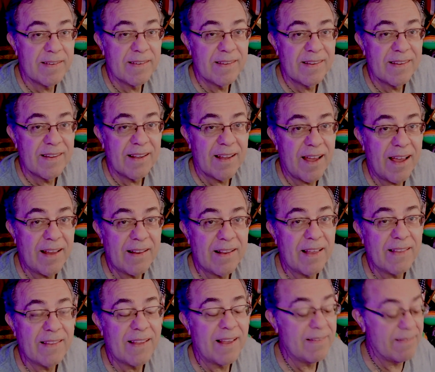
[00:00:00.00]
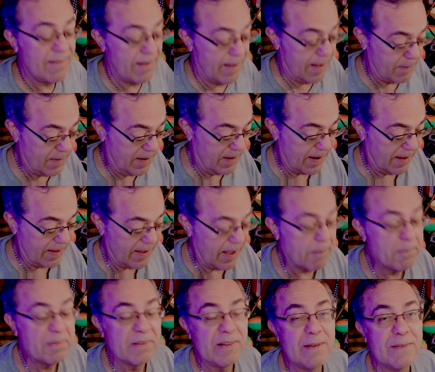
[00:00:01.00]
I mean, I
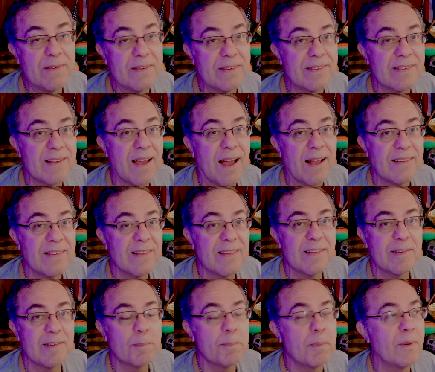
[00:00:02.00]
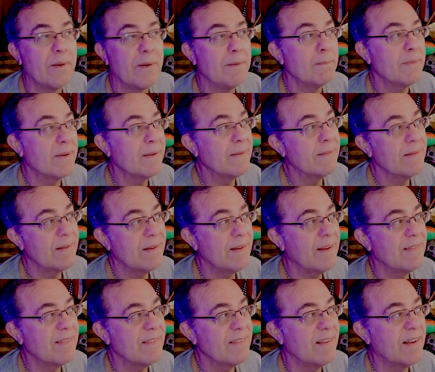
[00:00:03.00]
can't believe it's gotten to this point, but
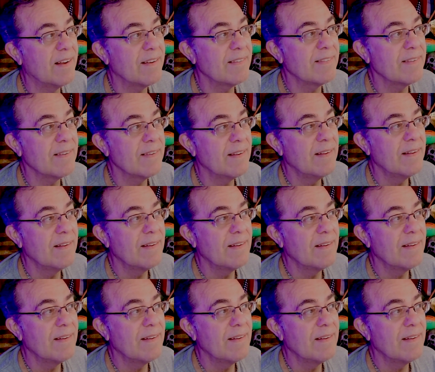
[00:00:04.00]
it's nuts.